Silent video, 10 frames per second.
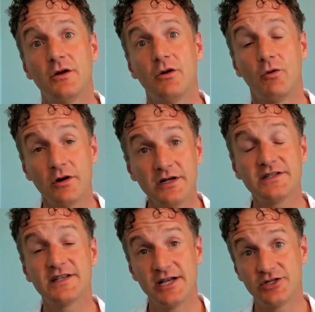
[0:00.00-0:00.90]

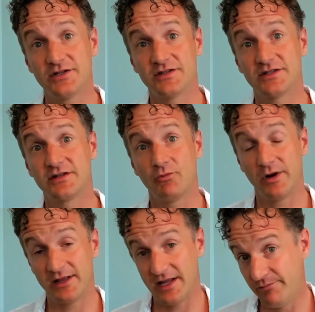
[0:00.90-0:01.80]
organizations,
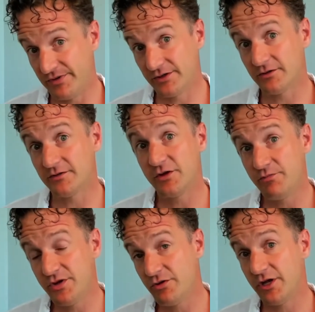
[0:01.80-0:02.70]
when they build
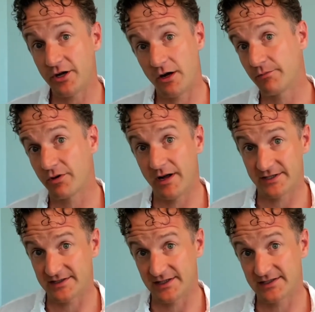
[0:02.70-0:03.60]
computing on
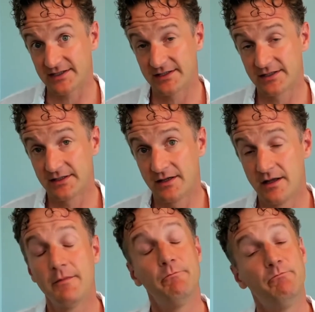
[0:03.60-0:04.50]
premises,
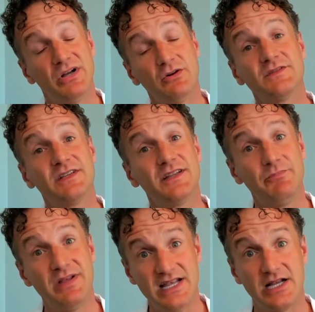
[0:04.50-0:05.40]
build to the
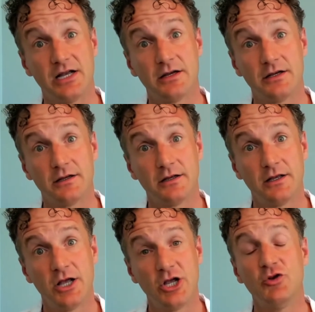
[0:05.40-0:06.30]
peak
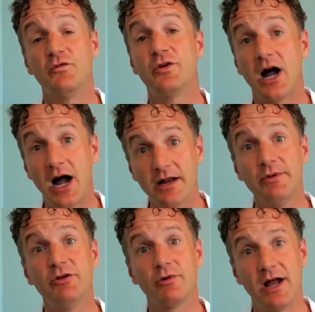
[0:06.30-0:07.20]
you've got to
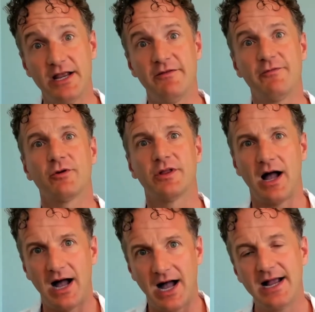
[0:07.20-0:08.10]
be ready for the
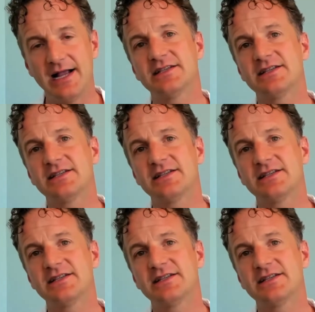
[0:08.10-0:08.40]
highest